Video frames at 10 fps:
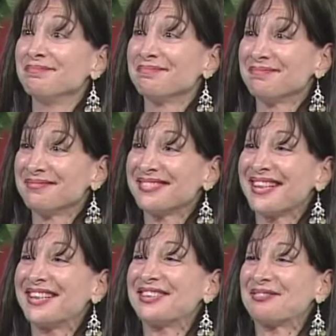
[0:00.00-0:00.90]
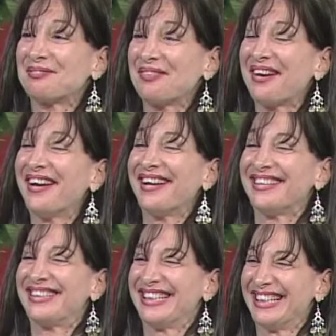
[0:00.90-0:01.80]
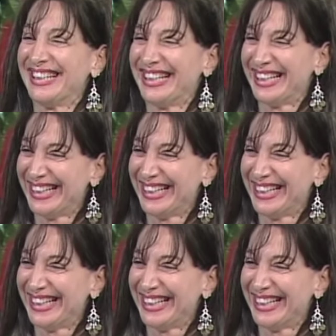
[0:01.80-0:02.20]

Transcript: in the scheme That's of life. That's right. You know?